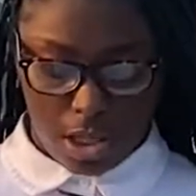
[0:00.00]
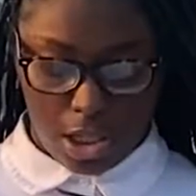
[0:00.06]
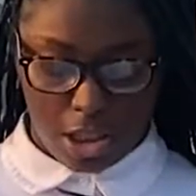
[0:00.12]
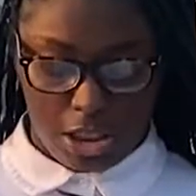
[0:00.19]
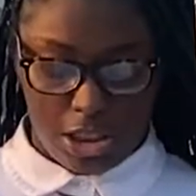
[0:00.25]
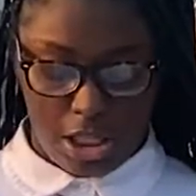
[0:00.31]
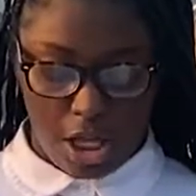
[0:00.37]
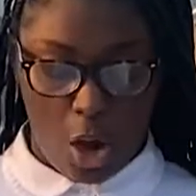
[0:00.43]

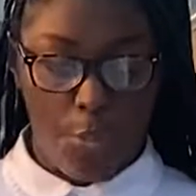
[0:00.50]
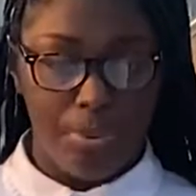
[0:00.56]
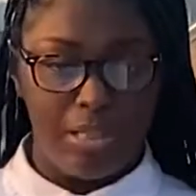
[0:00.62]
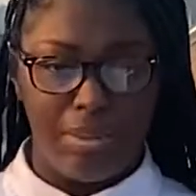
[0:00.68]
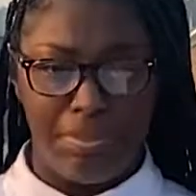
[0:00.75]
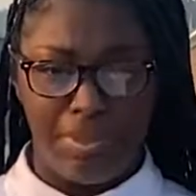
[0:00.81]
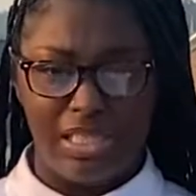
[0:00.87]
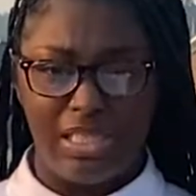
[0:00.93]
She opened the
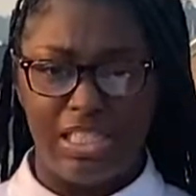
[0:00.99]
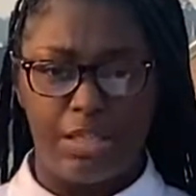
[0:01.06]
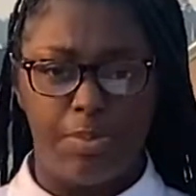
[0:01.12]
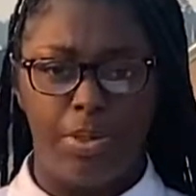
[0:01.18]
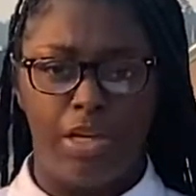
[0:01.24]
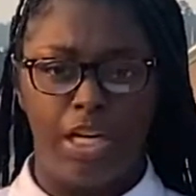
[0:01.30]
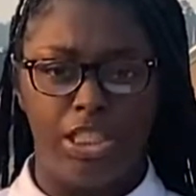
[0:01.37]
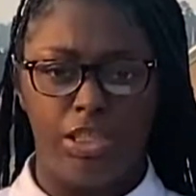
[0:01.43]
business
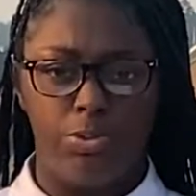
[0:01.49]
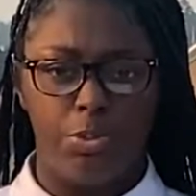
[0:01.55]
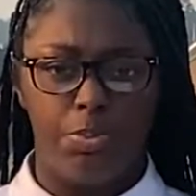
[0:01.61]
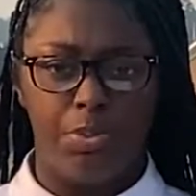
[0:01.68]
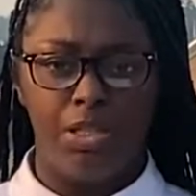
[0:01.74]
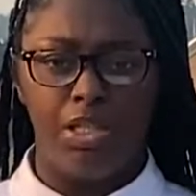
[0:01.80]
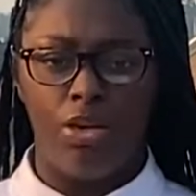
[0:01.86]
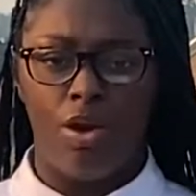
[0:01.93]
because she was
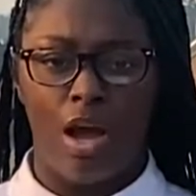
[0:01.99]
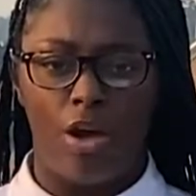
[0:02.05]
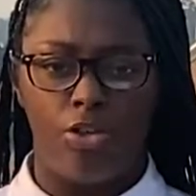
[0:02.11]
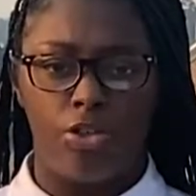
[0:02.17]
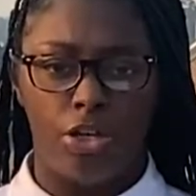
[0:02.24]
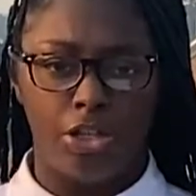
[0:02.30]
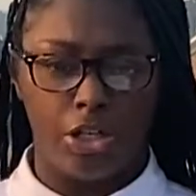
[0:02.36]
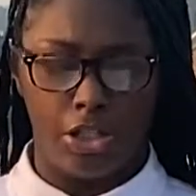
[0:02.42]
bullied on how
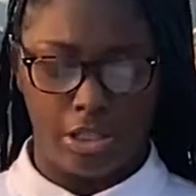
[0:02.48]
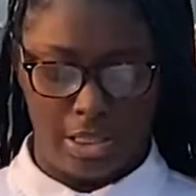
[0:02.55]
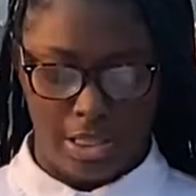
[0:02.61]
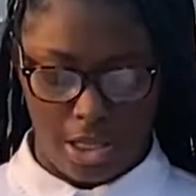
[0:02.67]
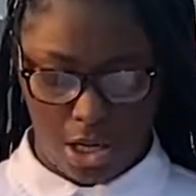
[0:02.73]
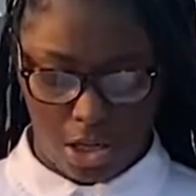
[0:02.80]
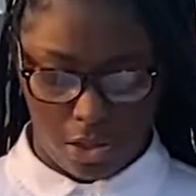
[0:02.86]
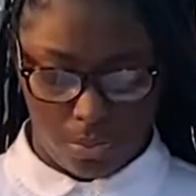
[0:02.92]
dark her skin
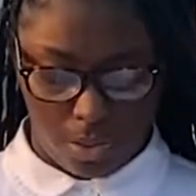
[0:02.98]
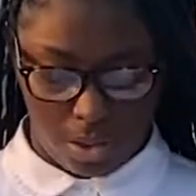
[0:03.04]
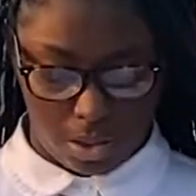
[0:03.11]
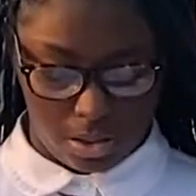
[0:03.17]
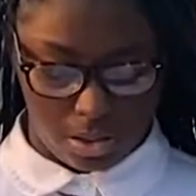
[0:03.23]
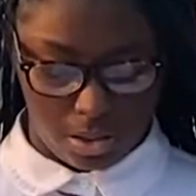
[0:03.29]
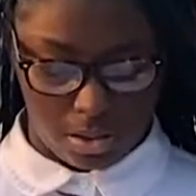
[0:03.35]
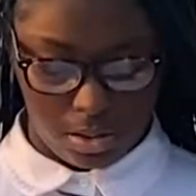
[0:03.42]
color was.
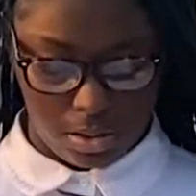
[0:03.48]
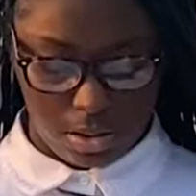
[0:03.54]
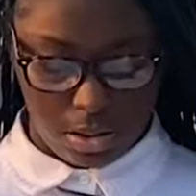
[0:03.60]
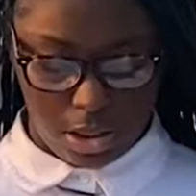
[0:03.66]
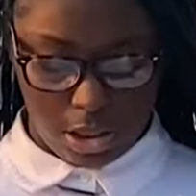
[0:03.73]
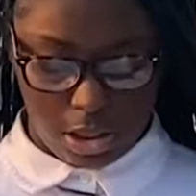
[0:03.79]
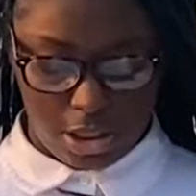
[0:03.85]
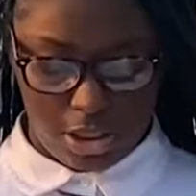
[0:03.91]

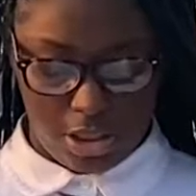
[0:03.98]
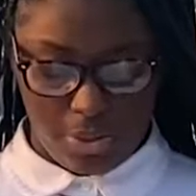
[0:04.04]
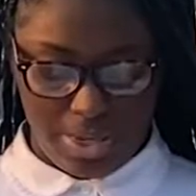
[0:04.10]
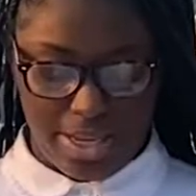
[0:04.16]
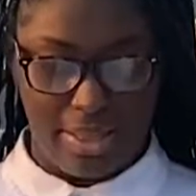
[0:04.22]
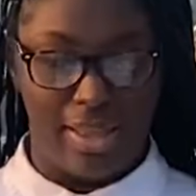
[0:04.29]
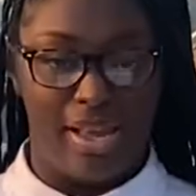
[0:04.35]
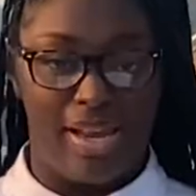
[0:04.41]
She
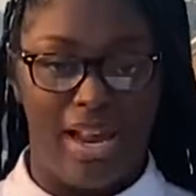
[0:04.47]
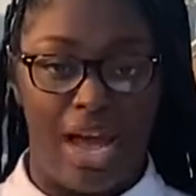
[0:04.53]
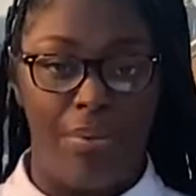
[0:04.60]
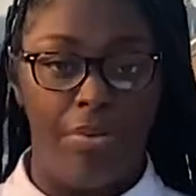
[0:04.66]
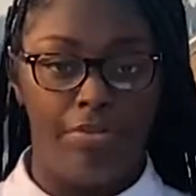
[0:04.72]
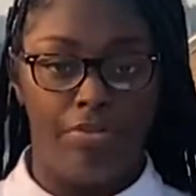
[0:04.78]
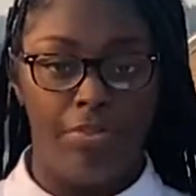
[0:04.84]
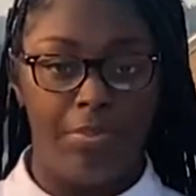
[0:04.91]
tweeted that I
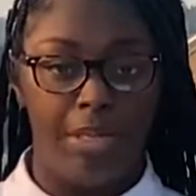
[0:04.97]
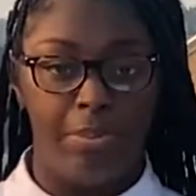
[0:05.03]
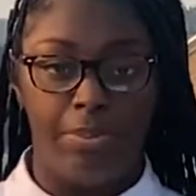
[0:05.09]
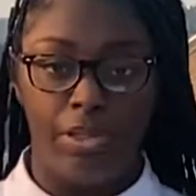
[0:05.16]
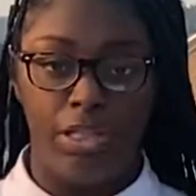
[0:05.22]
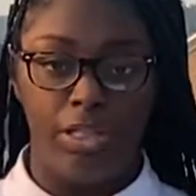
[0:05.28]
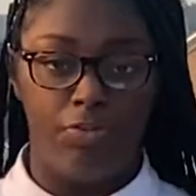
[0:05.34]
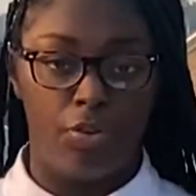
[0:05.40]
went from being
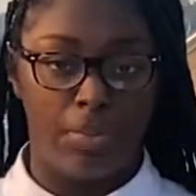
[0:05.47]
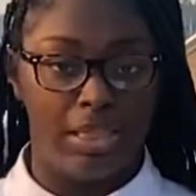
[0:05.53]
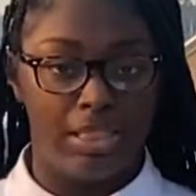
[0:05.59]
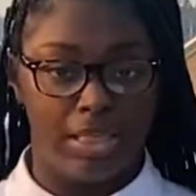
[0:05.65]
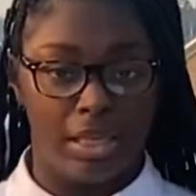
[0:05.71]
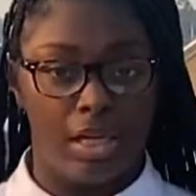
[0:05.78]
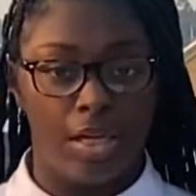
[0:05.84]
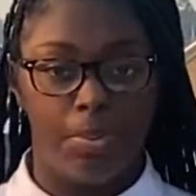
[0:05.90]
bullied for my
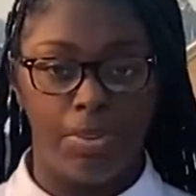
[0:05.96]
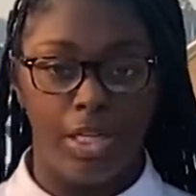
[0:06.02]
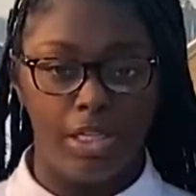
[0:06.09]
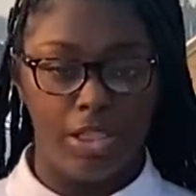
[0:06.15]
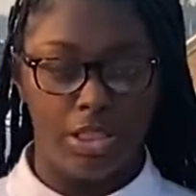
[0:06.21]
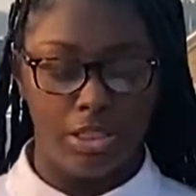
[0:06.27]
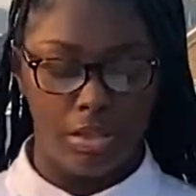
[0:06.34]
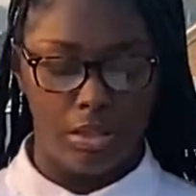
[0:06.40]
skin
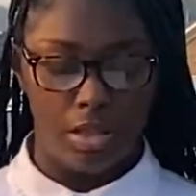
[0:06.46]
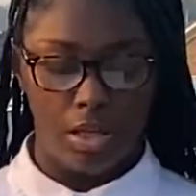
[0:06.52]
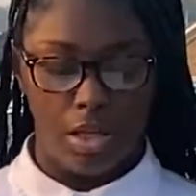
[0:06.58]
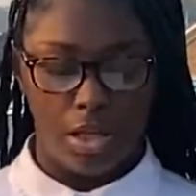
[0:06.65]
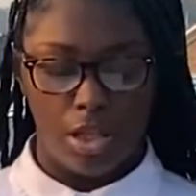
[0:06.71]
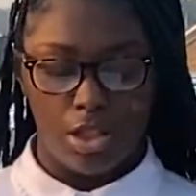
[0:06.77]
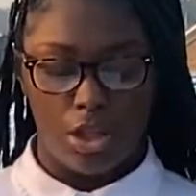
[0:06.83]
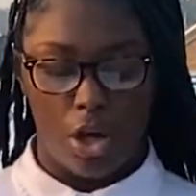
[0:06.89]
complexion
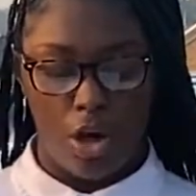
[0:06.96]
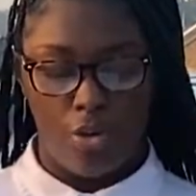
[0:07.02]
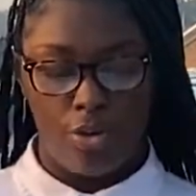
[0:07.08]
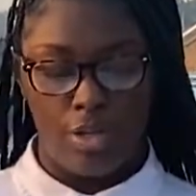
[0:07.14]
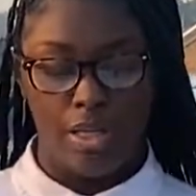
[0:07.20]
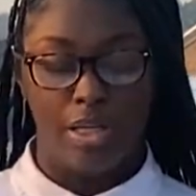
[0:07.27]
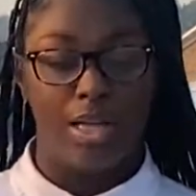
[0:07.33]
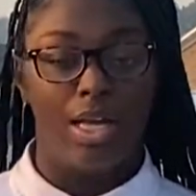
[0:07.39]
to
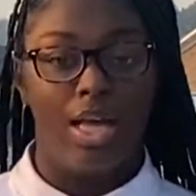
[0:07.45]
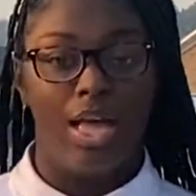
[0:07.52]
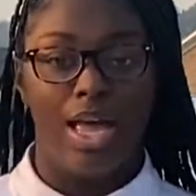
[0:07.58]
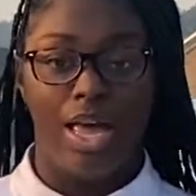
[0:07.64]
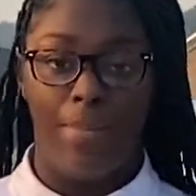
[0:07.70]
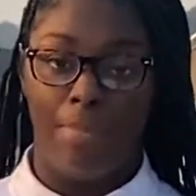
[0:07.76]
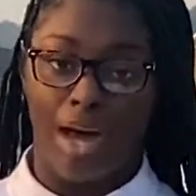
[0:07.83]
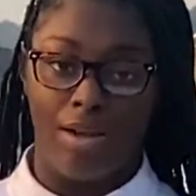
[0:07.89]
owning
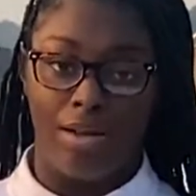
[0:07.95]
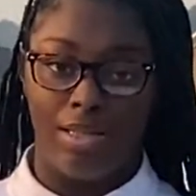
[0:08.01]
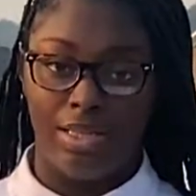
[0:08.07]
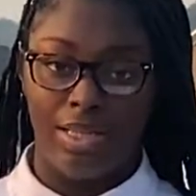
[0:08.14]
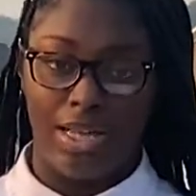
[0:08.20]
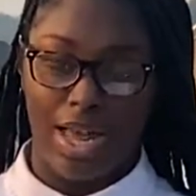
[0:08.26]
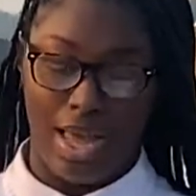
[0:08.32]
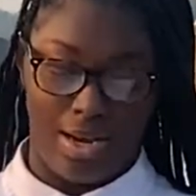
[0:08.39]
and modeling
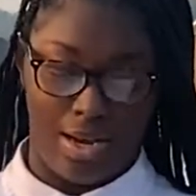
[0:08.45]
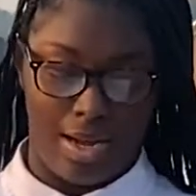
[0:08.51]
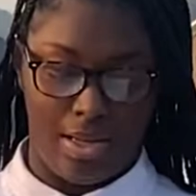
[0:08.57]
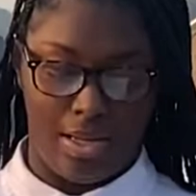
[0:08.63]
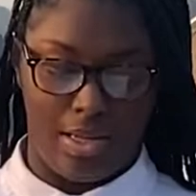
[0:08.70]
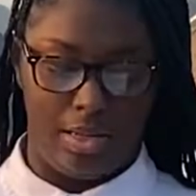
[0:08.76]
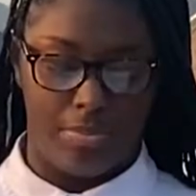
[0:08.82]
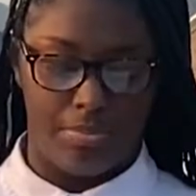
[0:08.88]
at Nike.